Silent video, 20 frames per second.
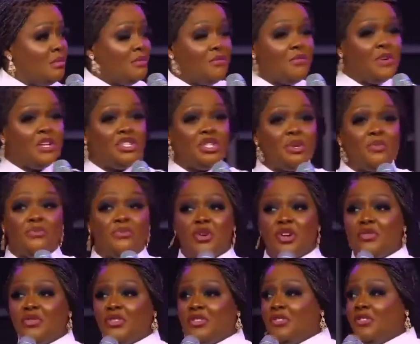Friendship
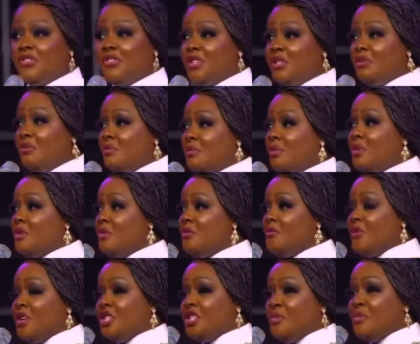for a season,
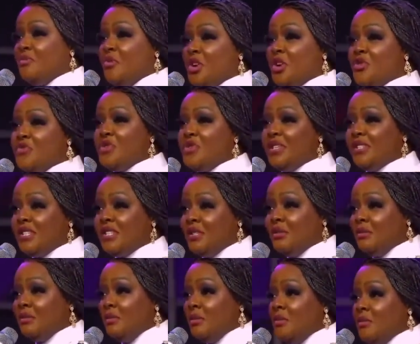friendship for a
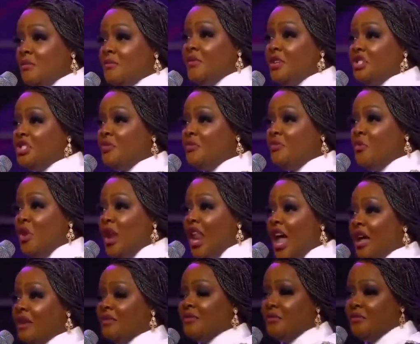reason, friendship for
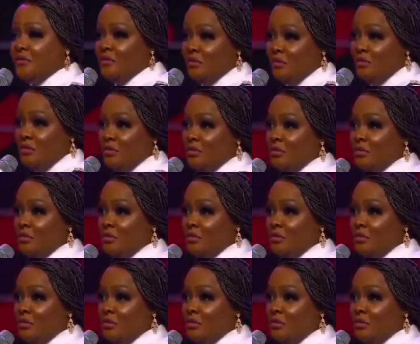life.